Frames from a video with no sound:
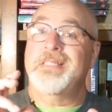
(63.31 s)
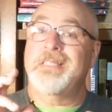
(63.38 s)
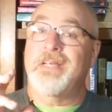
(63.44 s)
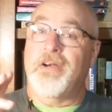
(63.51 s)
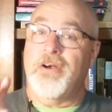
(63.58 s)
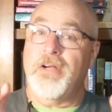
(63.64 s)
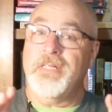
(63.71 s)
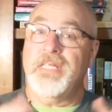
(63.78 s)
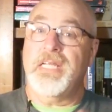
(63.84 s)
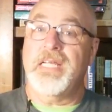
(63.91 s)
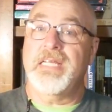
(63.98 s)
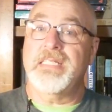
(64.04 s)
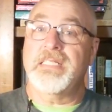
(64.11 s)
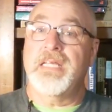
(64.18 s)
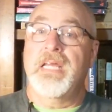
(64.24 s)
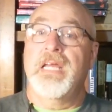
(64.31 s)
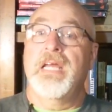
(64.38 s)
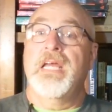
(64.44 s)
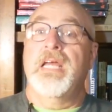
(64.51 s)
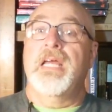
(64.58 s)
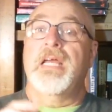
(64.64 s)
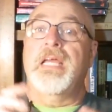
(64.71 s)
The hard thing is
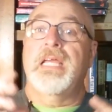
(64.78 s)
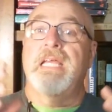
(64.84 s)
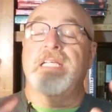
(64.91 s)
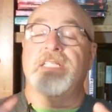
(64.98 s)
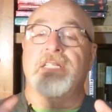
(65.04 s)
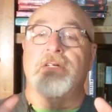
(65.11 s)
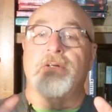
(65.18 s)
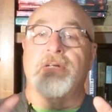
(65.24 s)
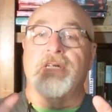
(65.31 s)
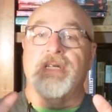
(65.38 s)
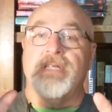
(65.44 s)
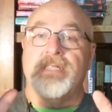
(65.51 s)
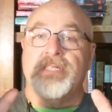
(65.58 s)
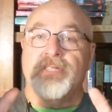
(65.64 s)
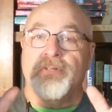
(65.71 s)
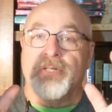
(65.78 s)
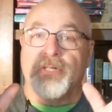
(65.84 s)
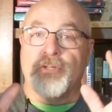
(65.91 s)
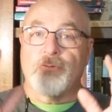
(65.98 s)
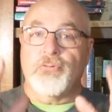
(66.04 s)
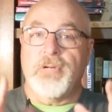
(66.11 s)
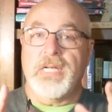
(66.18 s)
he has to go into
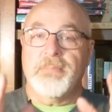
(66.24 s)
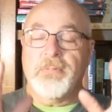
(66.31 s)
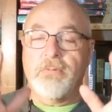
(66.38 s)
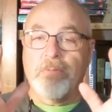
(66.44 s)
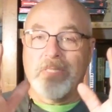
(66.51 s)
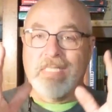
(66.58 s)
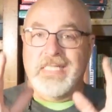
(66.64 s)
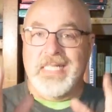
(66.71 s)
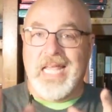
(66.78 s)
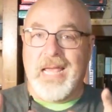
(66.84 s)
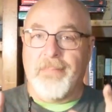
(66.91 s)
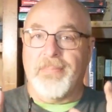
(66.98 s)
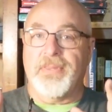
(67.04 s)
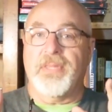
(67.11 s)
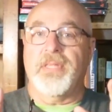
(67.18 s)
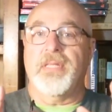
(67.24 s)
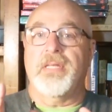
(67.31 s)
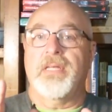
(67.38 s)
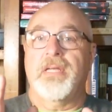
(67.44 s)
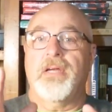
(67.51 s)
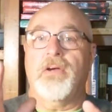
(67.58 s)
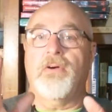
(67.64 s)
incredible depth
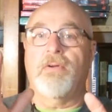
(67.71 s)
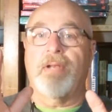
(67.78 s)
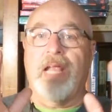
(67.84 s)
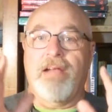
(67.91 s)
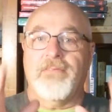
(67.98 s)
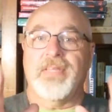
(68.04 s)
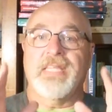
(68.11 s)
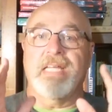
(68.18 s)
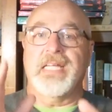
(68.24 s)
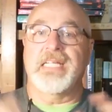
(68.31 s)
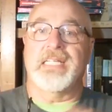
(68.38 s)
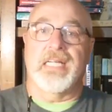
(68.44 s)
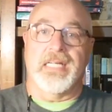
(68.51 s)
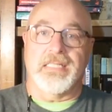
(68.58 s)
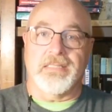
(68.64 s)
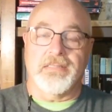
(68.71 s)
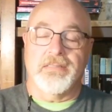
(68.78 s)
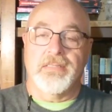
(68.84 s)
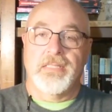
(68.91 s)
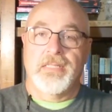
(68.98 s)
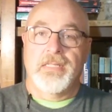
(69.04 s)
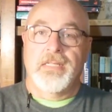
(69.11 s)
on everything he does.
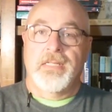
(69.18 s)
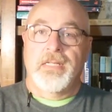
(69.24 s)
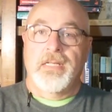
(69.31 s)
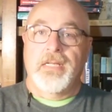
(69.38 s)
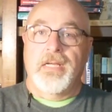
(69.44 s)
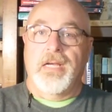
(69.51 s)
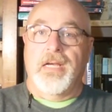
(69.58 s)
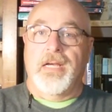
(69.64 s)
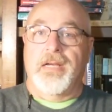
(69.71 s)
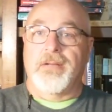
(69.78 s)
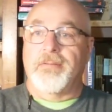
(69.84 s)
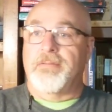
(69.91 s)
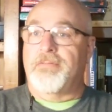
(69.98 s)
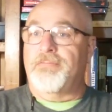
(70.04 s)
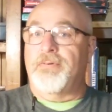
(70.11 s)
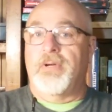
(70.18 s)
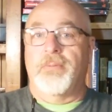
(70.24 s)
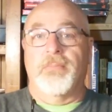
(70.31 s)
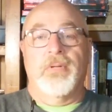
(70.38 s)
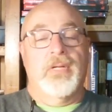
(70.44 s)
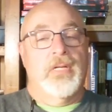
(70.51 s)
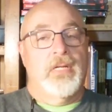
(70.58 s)

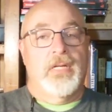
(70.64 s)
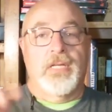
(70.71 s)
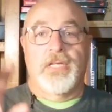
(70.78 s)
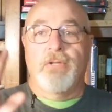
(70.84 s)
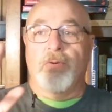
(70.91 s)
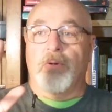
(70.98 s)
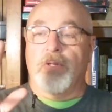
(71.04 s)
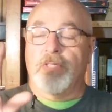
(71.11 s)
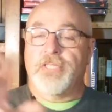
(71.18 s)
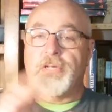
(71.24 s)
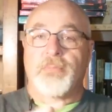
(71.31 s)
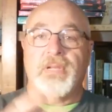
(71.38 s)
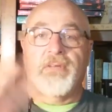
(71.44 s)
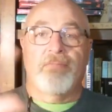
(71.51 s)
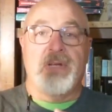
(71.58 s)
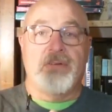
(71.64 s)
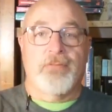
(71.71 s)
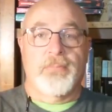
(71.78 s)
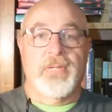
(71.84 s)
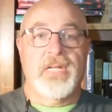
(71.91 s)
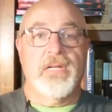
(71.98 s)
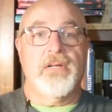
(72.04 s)
From you are so many feet
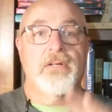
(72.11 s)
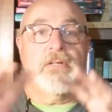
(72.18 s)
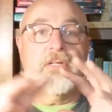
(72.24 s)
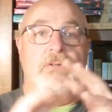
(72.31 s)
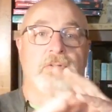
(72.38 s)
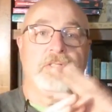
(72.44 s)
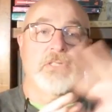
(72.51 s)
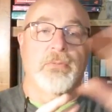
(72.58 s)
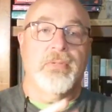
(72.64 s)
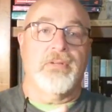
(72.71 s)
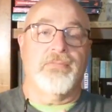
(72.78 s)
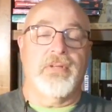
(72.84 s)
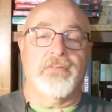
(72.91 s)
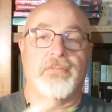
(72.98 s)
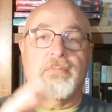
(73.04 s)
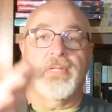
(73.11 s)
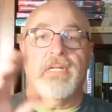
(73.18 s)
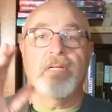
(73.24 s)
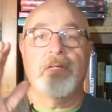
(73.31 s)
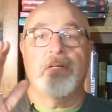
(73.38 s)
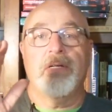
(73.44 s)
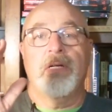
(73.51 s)
from here, you are so many feet from
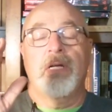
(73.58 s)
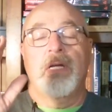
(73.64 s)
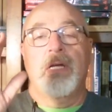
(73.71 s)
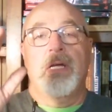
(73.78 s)
here.